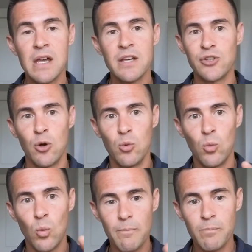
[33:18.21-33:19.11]
So
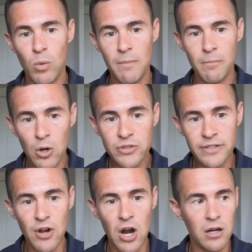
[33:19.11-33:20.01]
what most
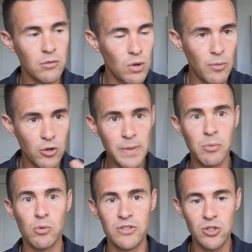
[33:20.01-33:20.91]

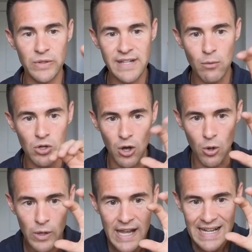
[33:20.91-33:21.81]
people will do is they will
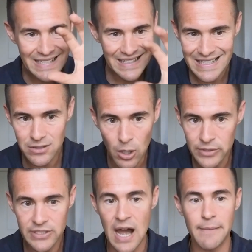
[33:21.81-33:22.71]
go to these
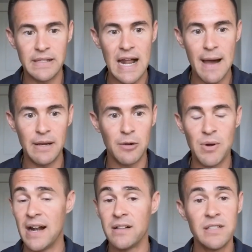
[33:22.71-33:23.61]
lowest common denominator
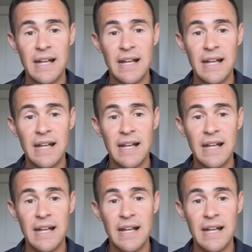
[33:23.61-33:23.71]
products.